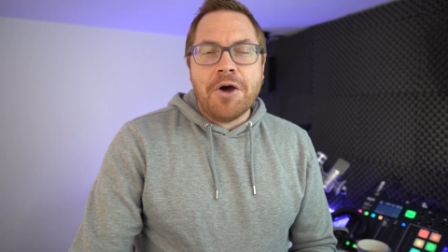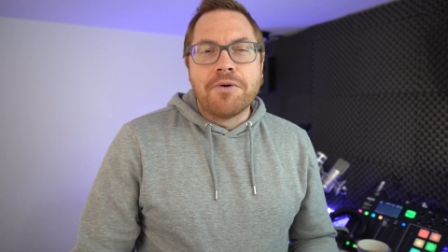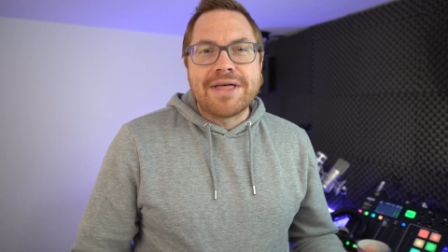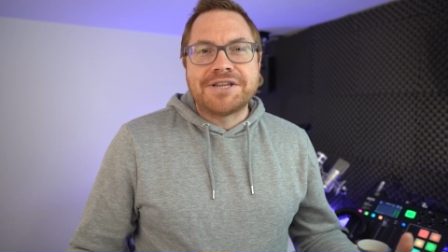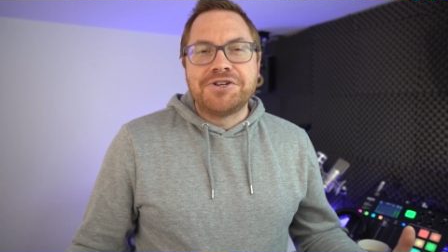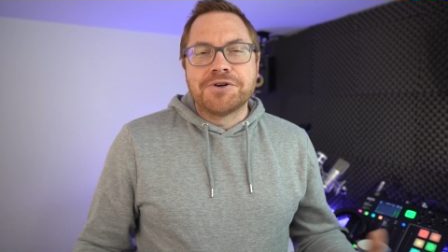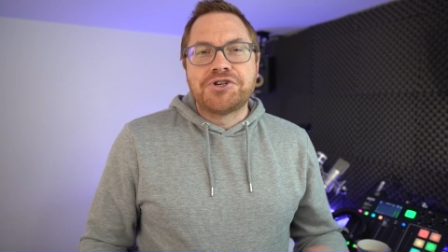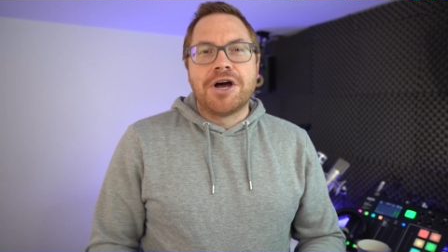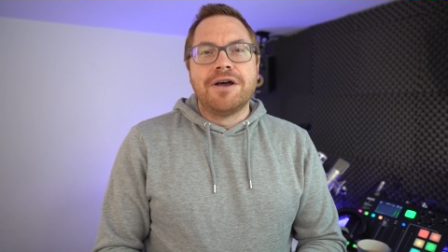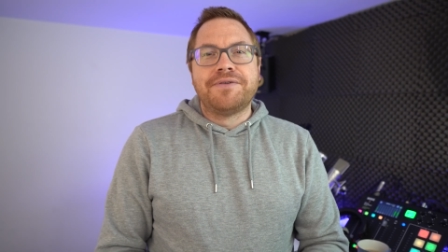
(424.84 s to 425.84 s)
Well, that's your
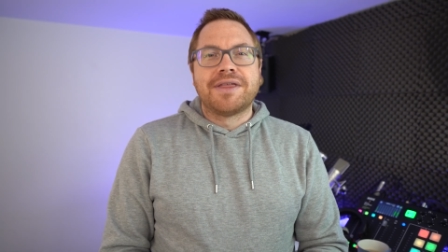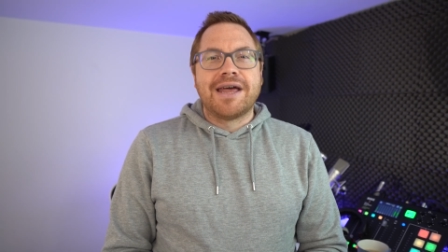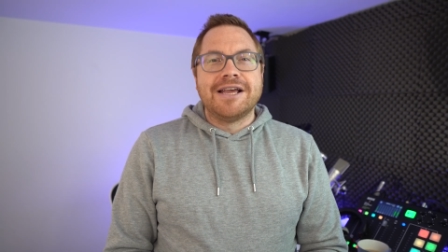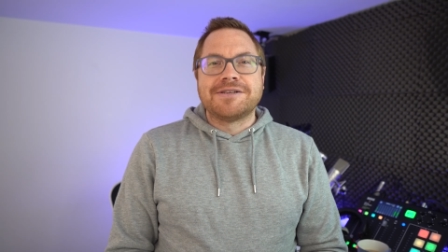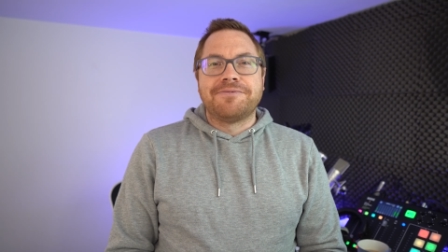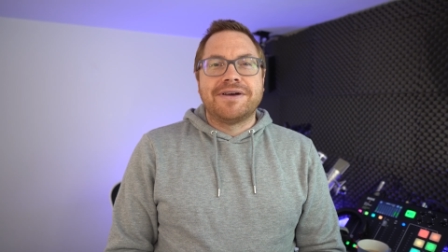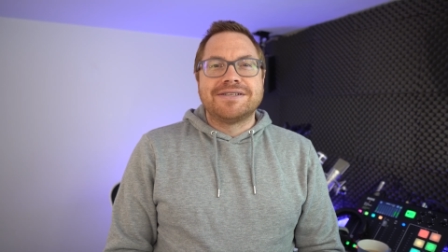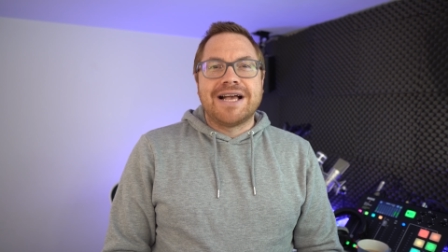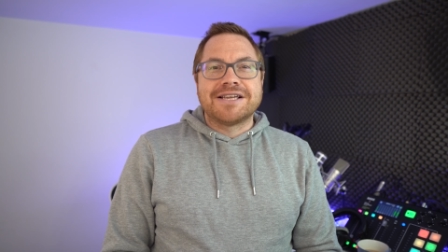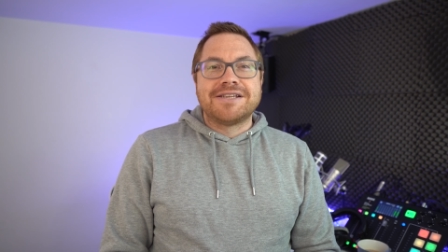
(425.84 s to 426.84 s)
show for today. Some
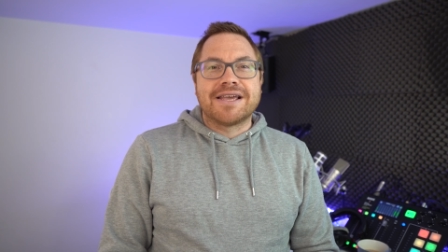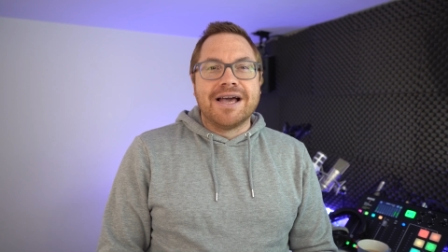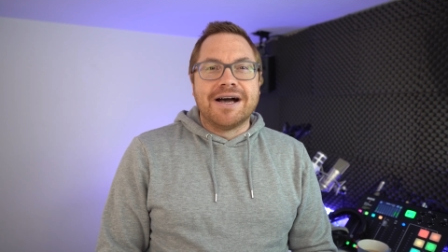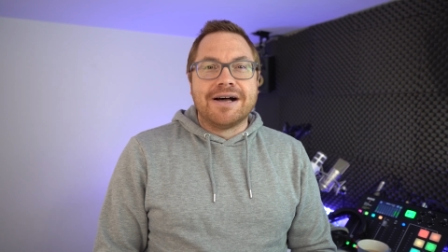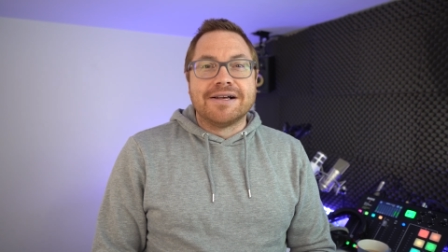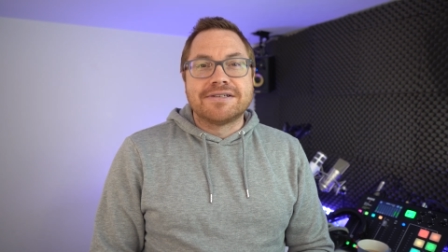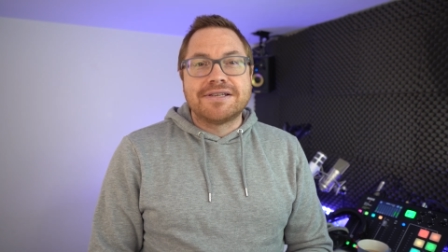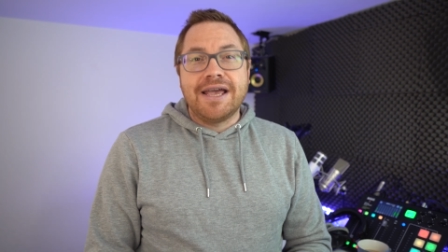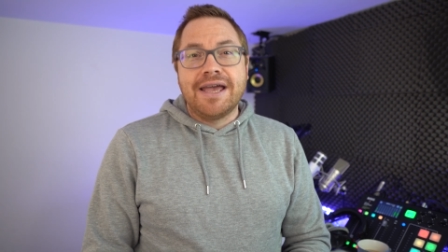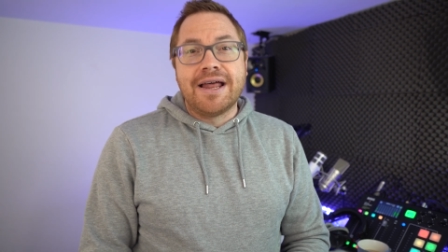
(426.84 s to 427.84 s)
fantastic cars
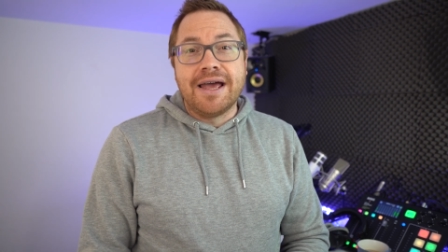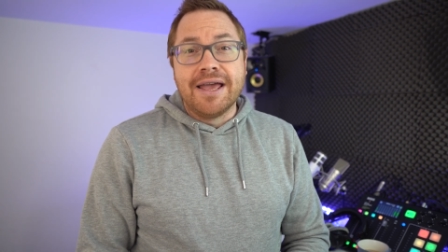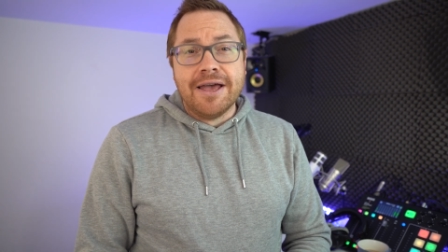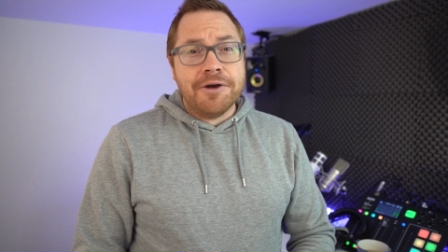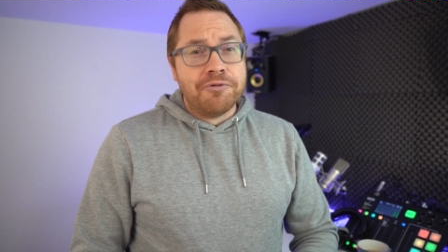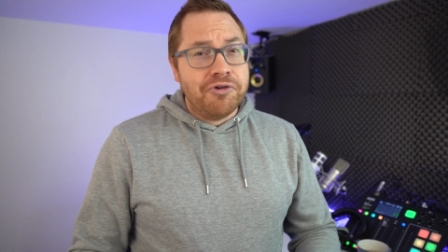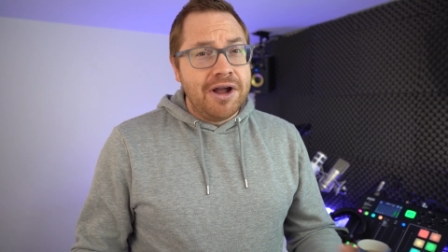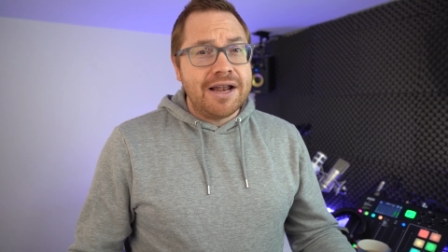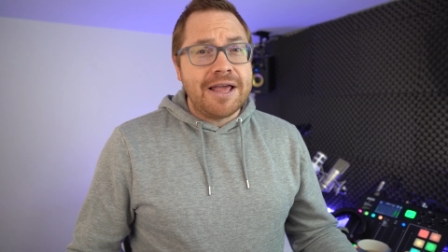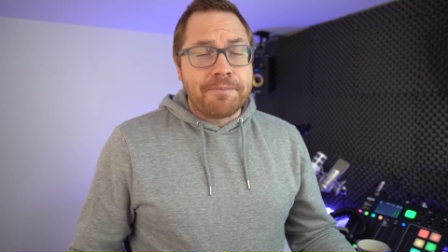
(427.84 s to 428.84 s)
in a
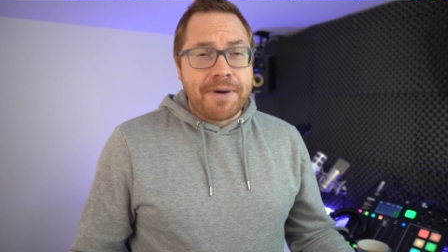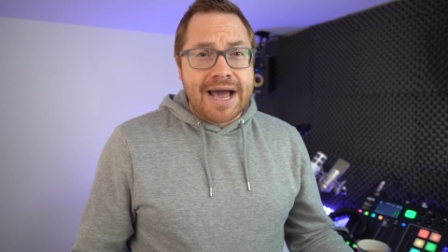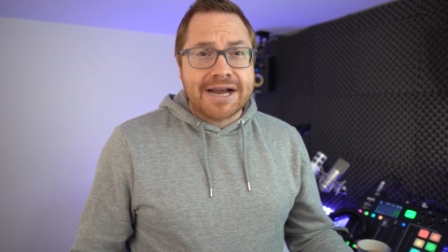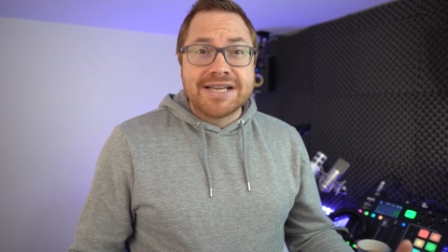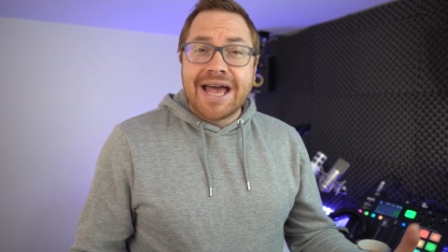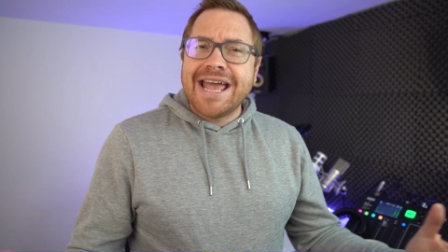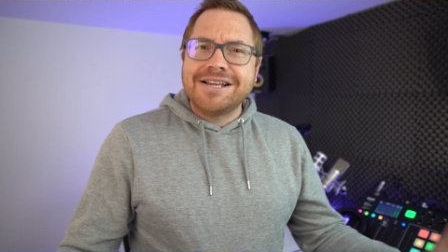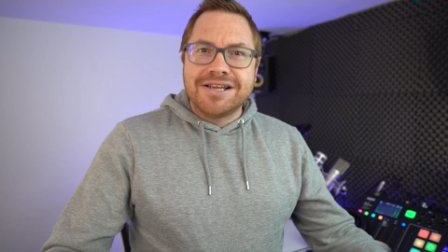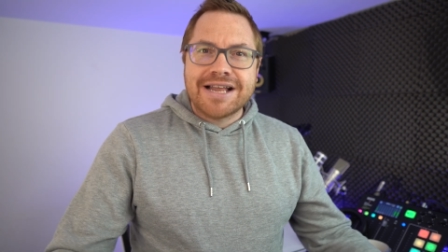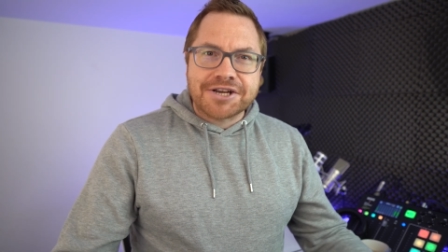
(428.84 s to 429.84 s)
really packed
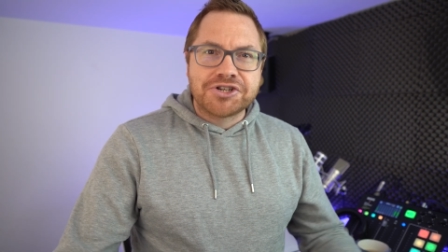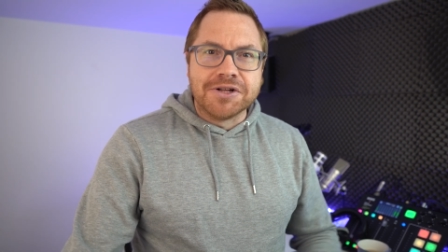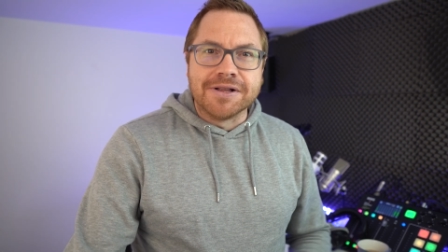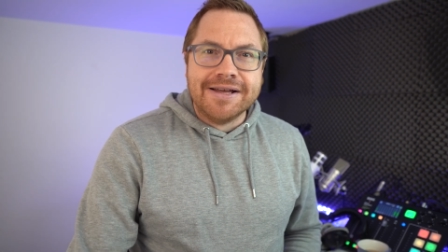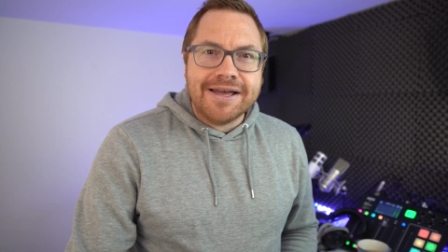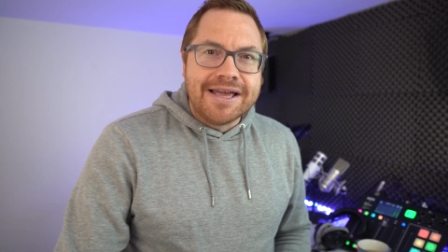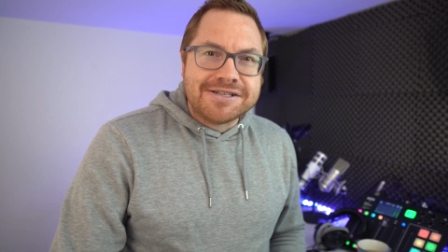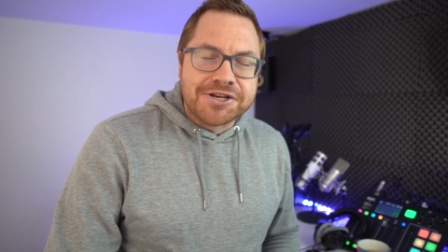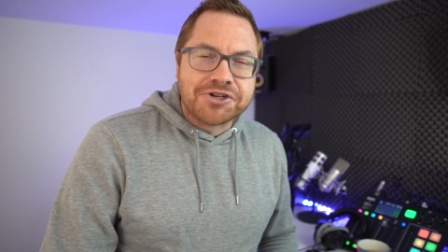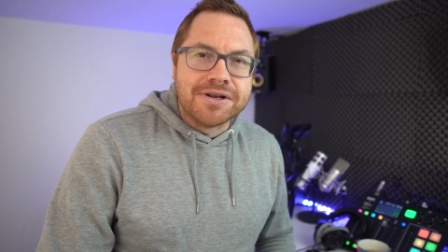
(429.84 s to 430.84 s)
international
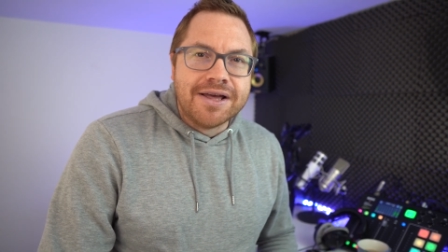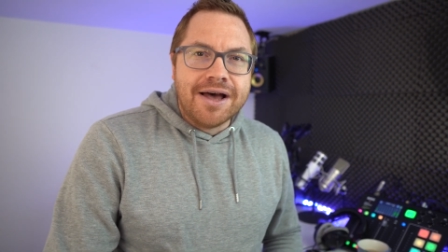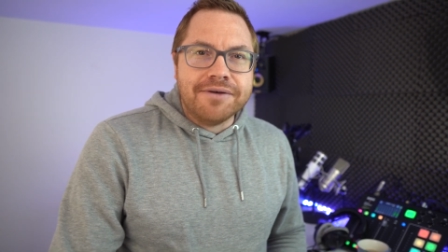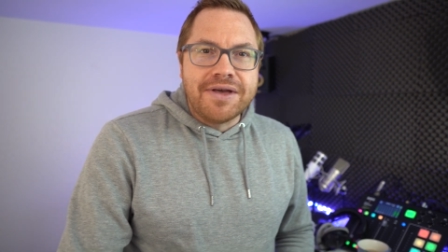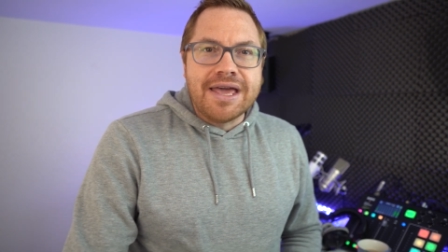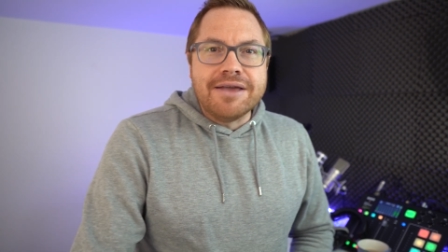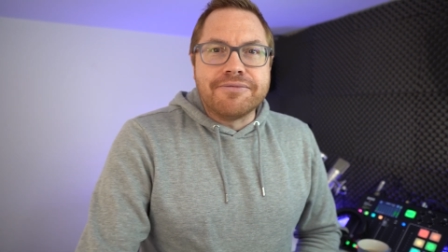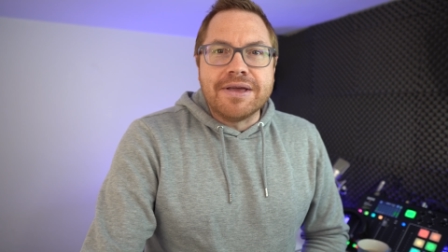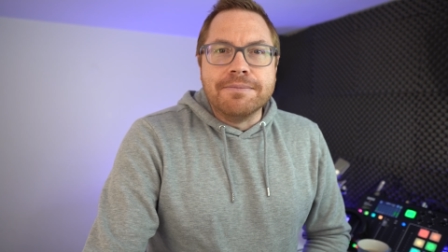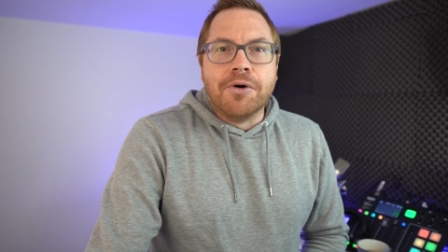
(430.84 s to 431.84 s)
edition of
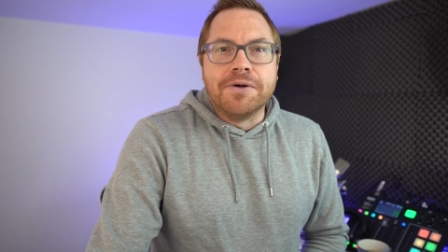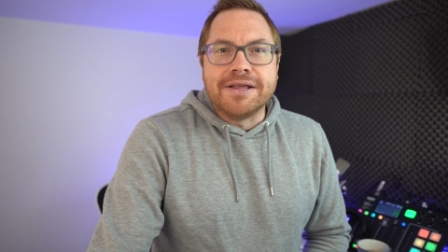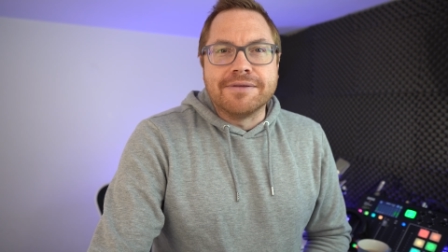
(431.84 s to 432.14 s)
EV Morning.